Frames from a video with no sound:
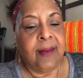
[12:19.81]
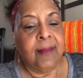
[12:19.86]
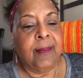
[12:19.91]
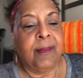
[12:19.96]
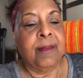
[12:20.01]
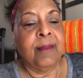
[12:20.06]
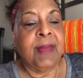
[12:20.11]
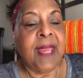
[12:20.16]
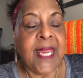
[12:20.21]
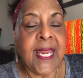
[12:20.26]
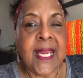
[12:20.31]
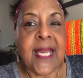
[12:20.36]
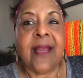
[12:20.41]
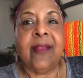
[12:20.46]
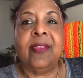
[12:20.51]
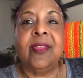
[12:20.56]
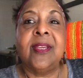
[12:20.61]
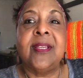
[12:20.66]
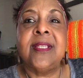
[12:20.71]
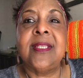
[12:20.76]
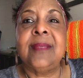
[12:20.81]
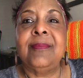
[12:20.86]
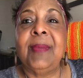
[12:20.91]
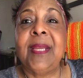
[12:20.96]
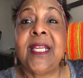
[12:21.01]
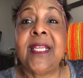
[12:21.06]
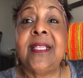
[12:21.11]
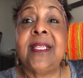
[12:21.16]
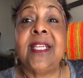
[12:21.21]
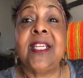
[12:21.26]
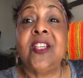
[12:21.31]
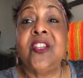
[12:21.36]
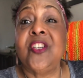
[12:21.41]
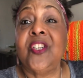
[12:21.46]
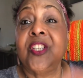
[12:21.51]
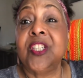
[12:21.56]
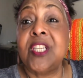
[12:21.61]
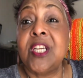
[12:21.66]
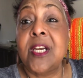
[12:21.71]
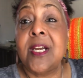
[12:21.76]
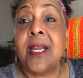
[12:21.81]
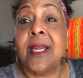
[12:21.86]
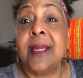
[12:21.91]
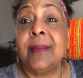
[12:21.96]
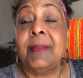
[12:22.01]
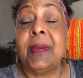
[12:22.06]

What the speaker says: Make this meditation time